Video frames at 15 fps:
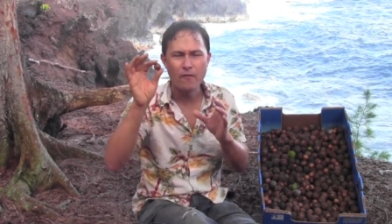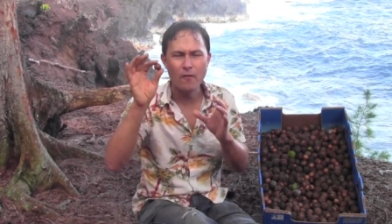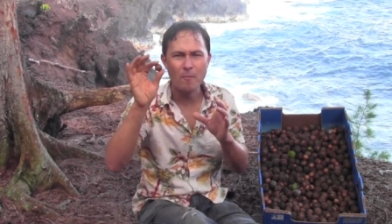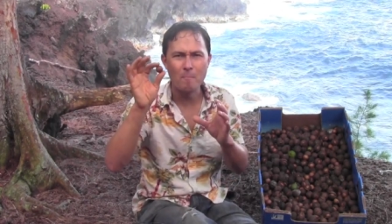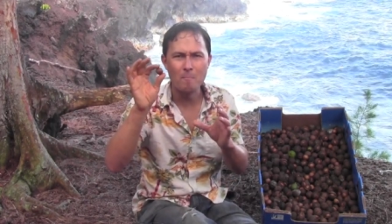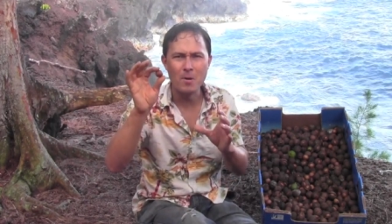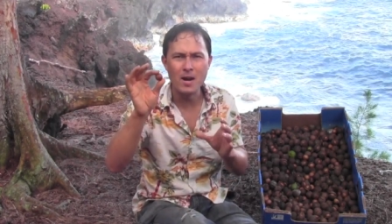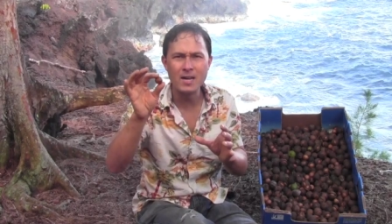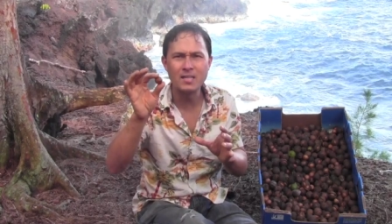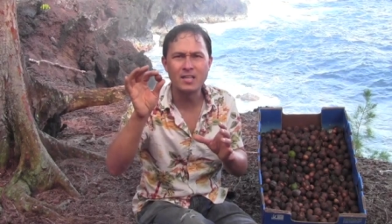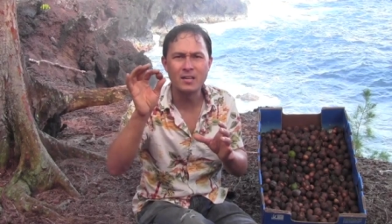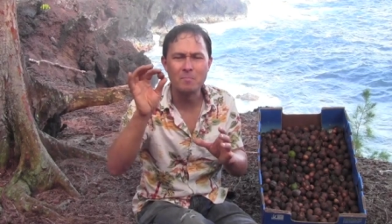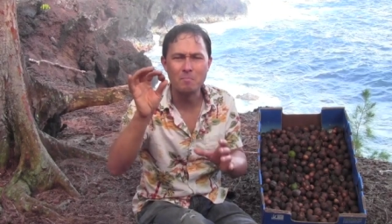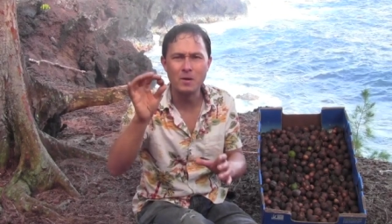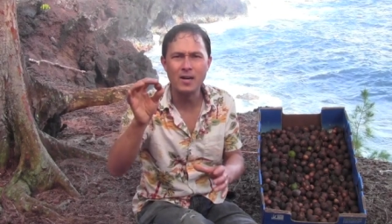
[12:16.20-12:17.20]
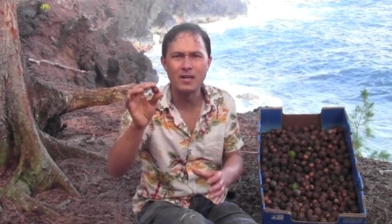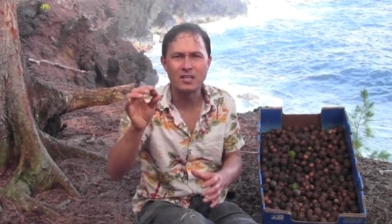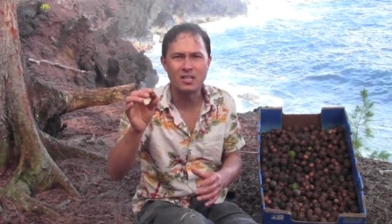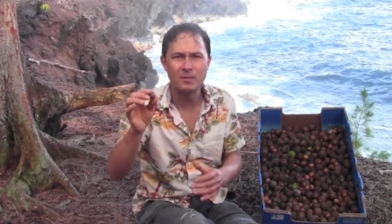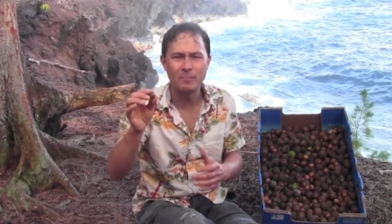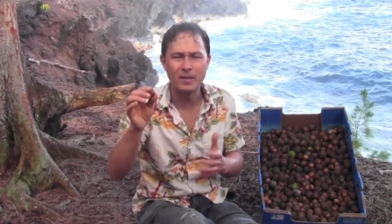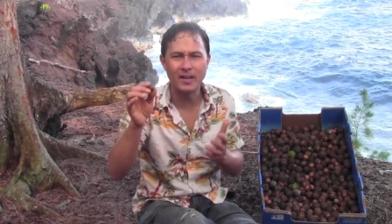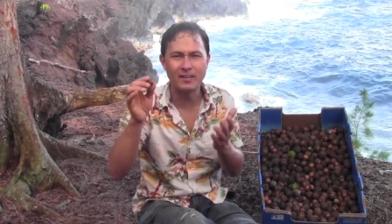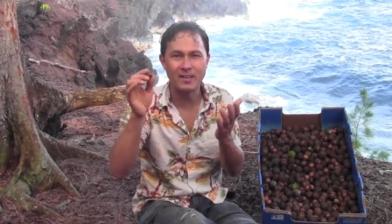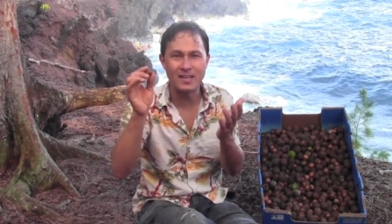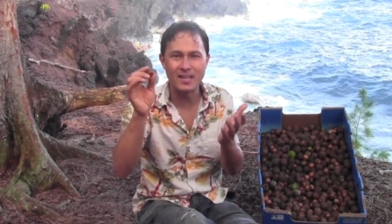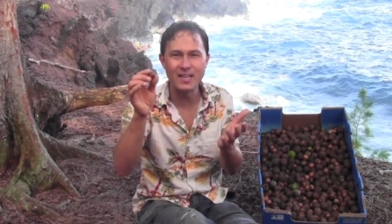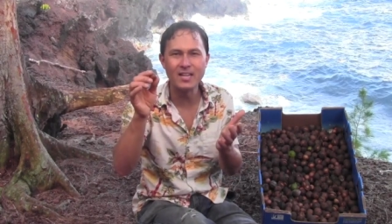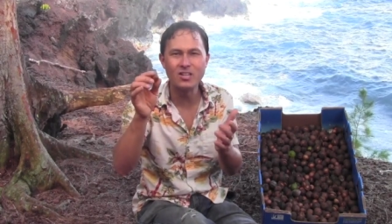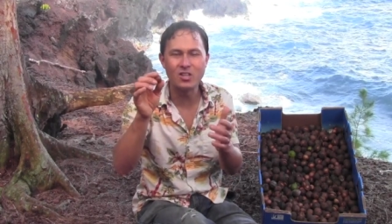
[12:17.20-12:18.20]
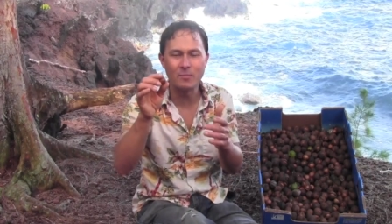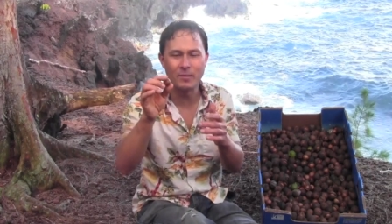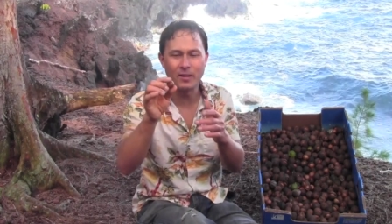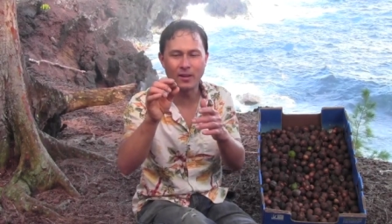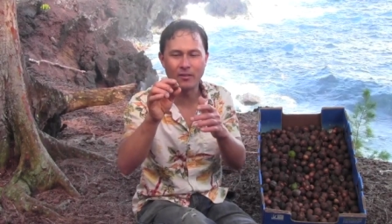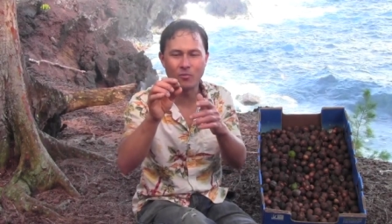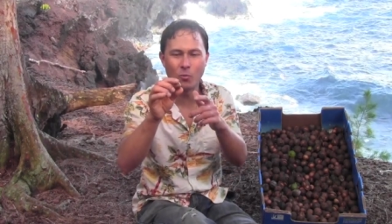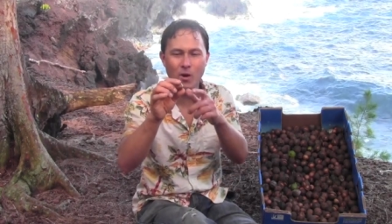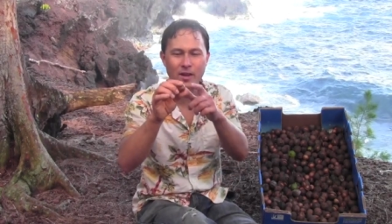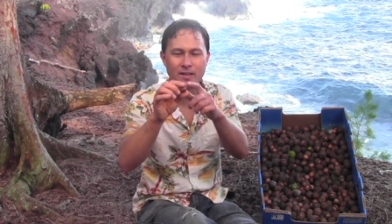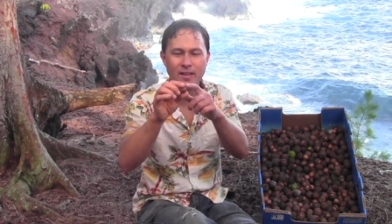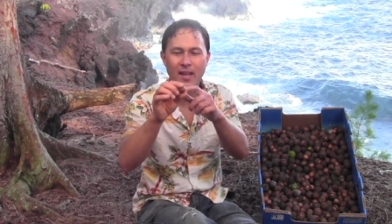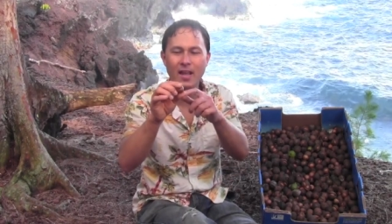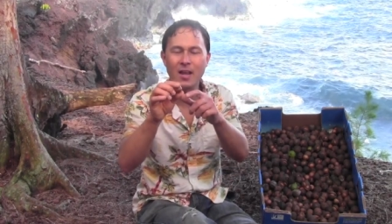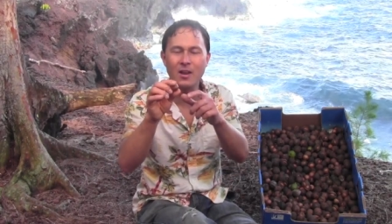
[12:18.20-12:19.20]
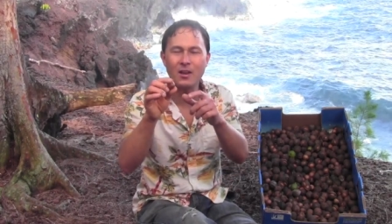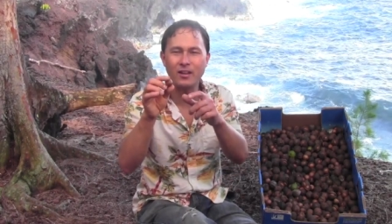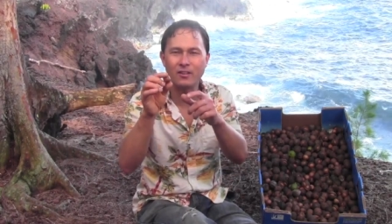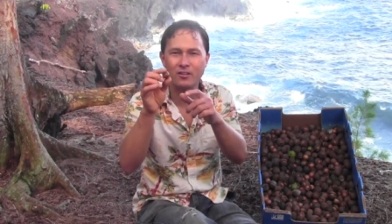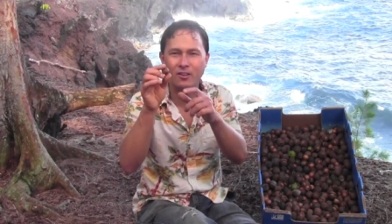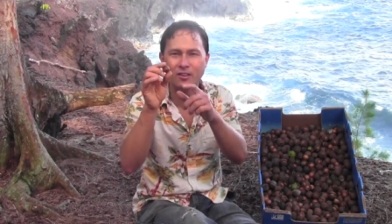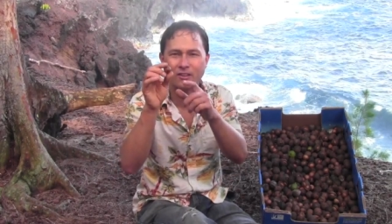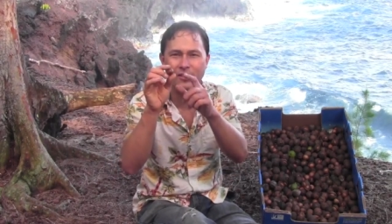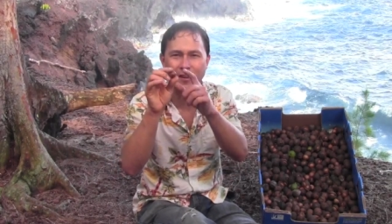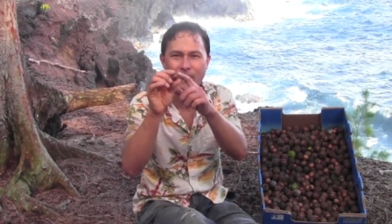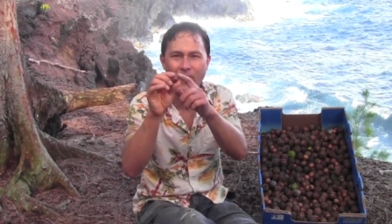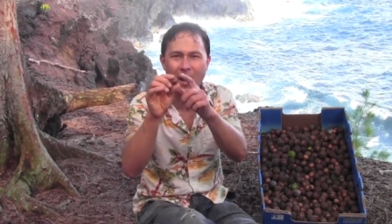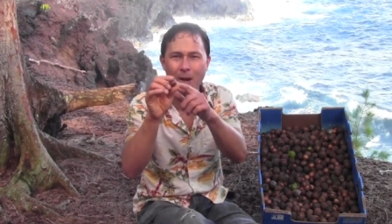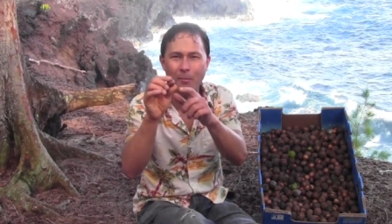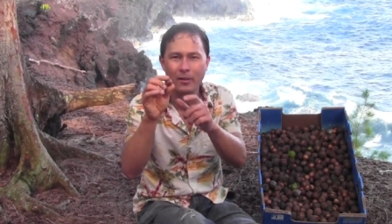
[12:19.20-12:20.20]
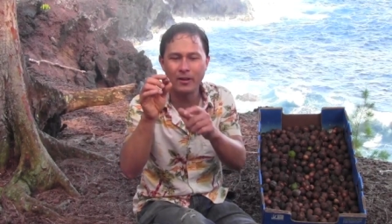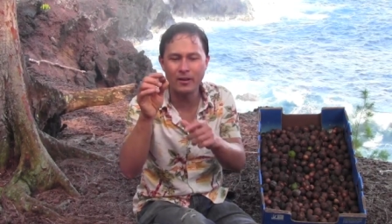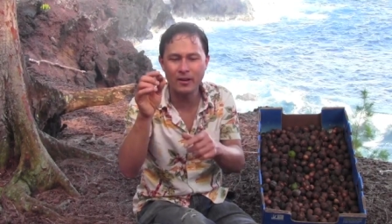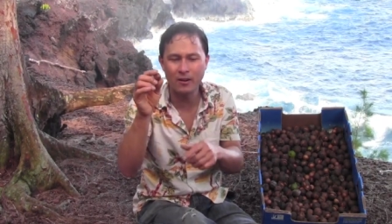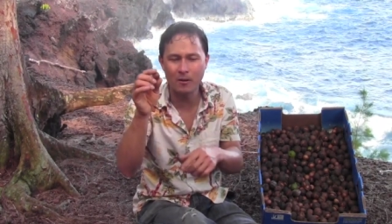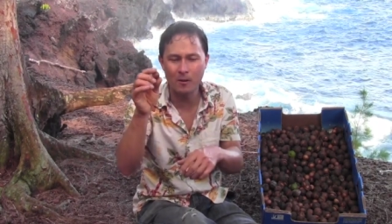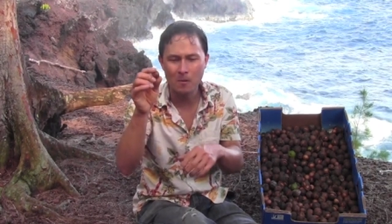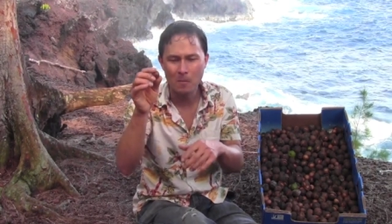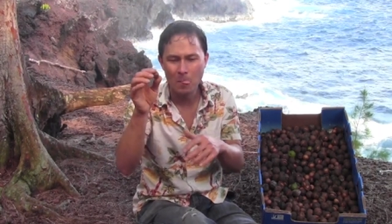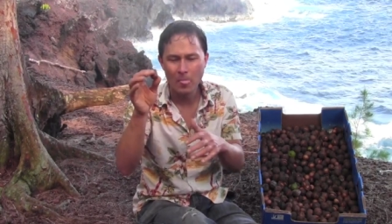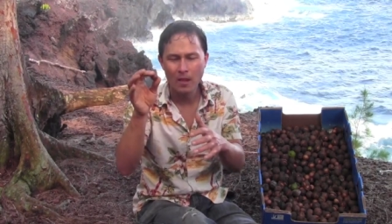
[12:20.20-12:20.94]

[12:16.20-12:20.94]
for months and months because it needs to because one day it's gonna stay viable in here.